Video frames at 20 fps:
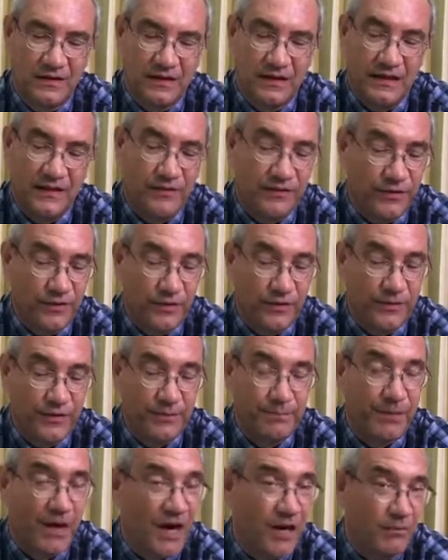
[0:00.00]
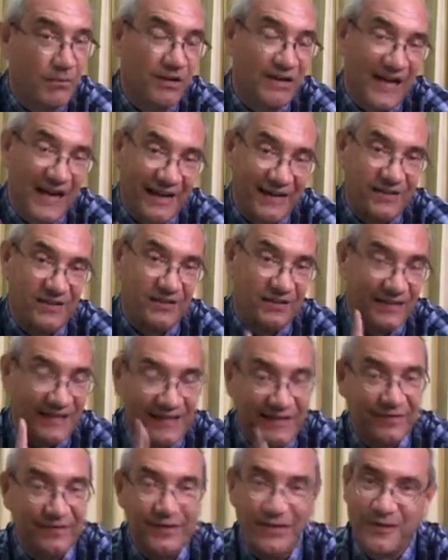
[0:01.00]
Even though the Bible actually
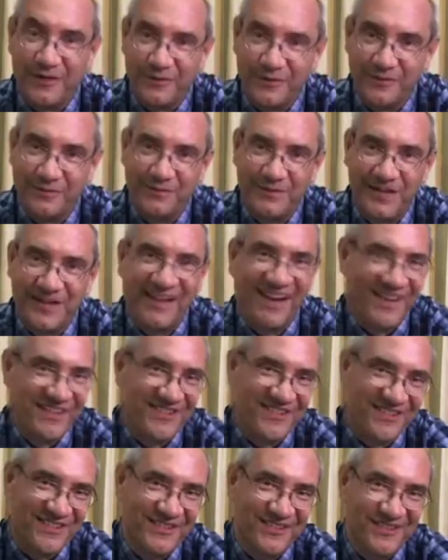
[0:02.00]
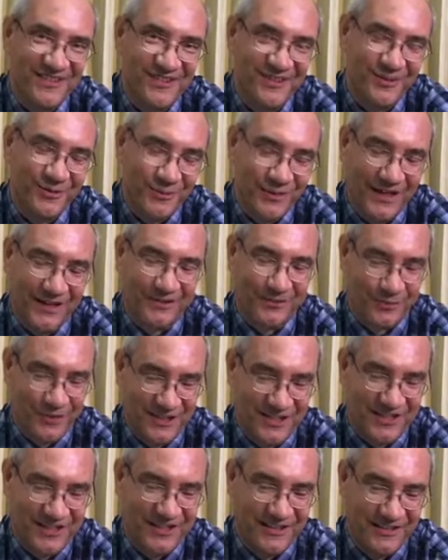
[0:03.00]
give you an answer to that
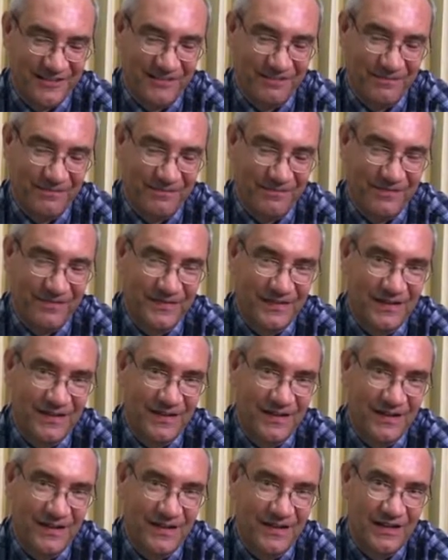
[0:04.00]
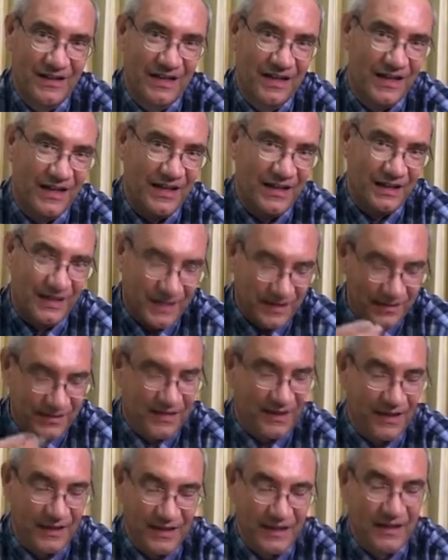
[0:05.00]
question. And,
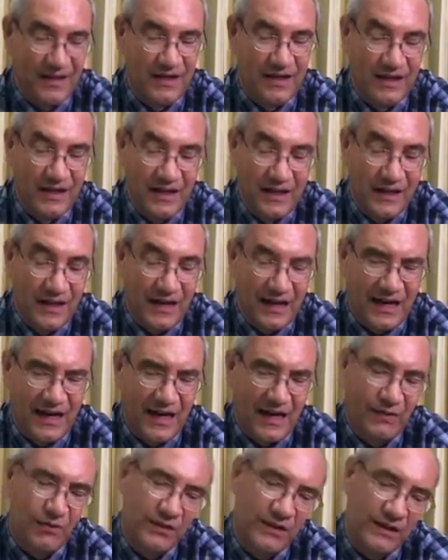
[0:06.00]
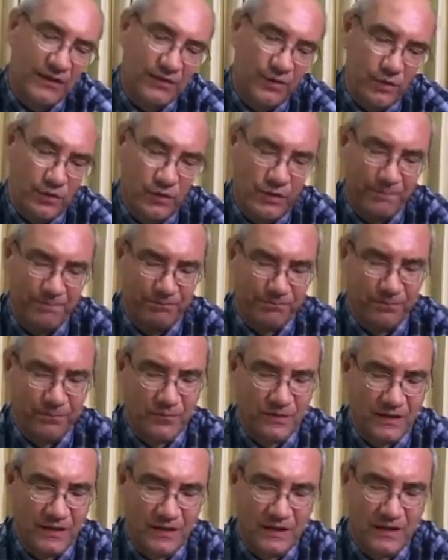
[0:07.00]
and, and uh, I will give you
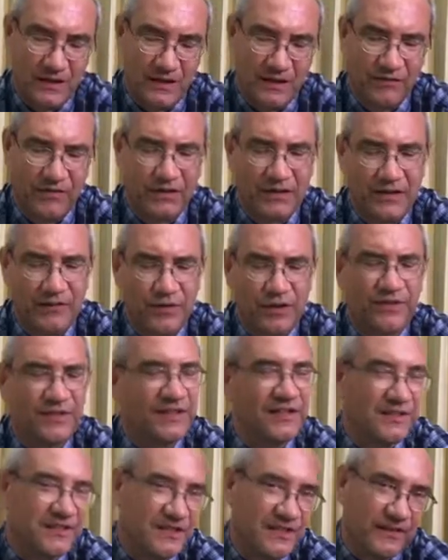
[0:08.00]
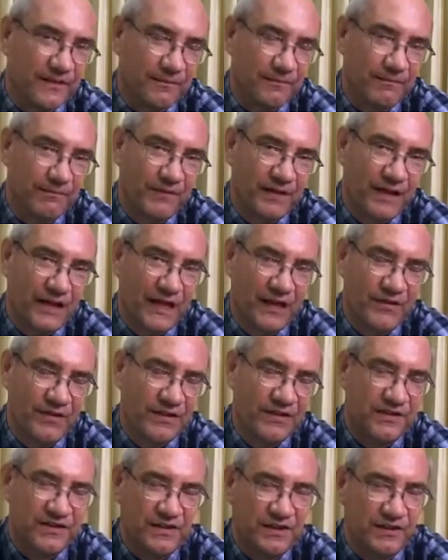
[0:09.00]
I will give you a teaching. I have a
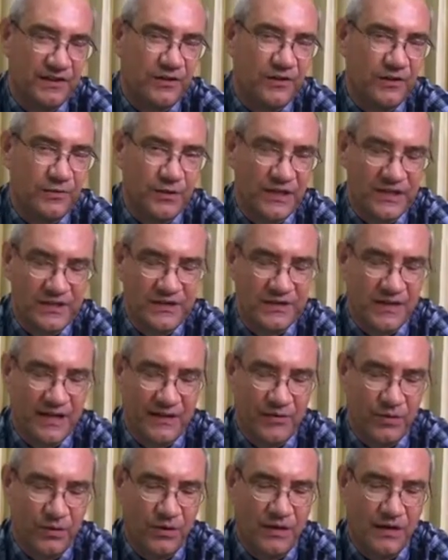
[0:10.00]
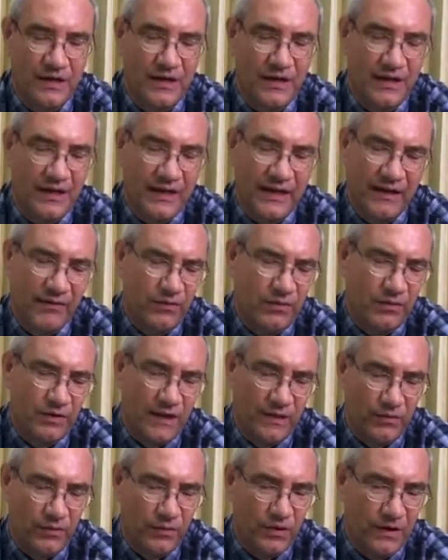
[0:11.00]
teaching in Norwegian. I will and I will
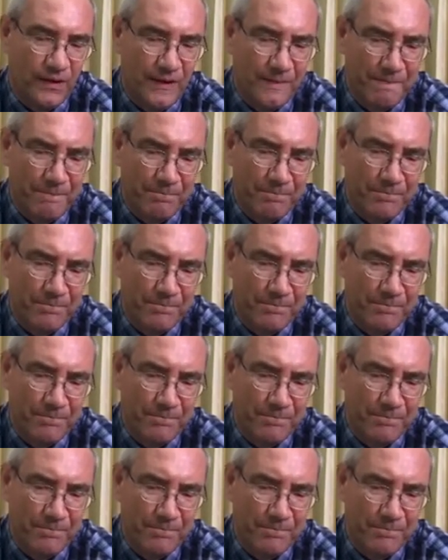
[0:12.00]
I will uh,